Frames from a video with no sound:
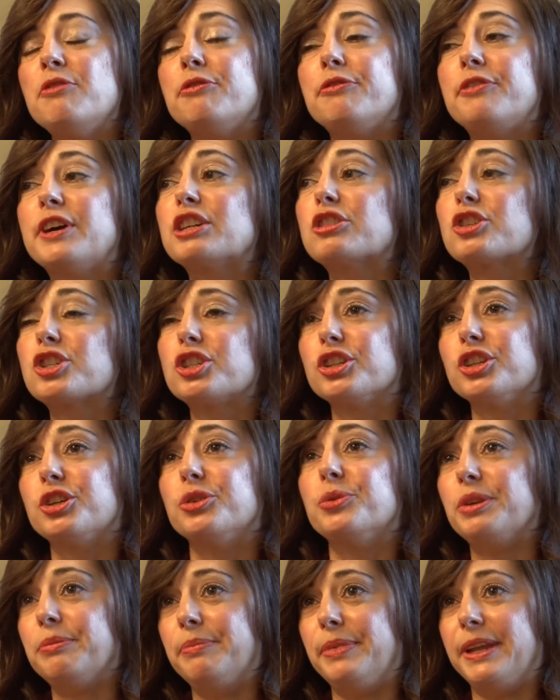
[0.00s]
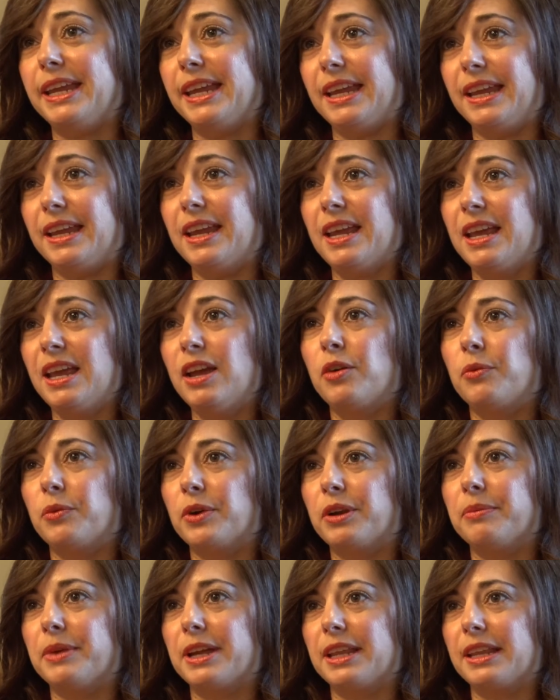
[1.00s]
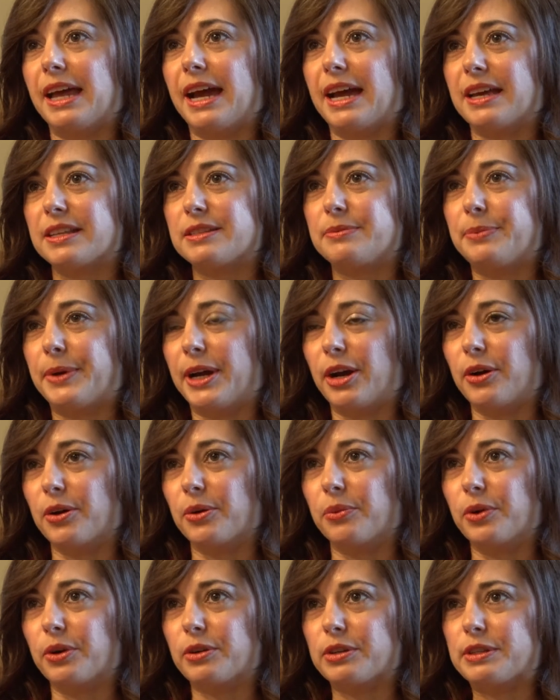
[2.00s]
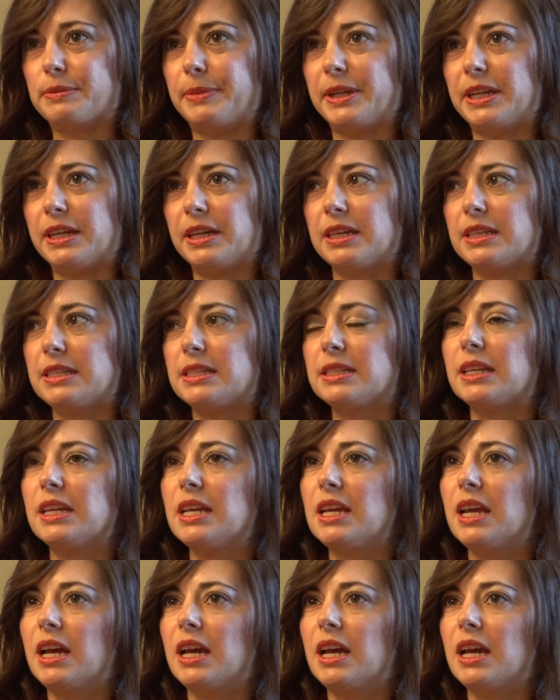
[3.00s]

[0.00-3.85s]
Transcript: Functional would be one of my last power words because